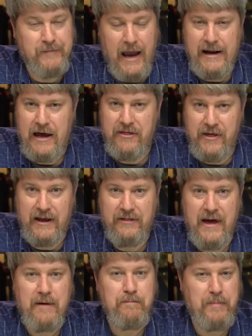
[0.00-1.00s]
And I think
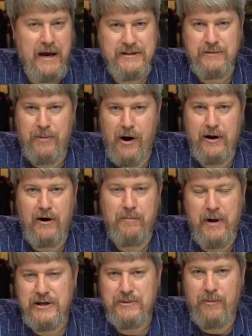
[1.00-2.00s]
that based upon our
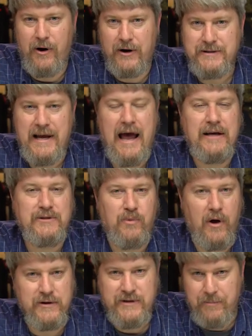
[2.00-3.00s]
benchmarks as
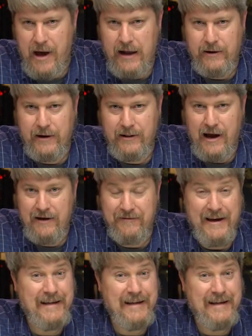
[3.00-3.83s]
well as the battery life,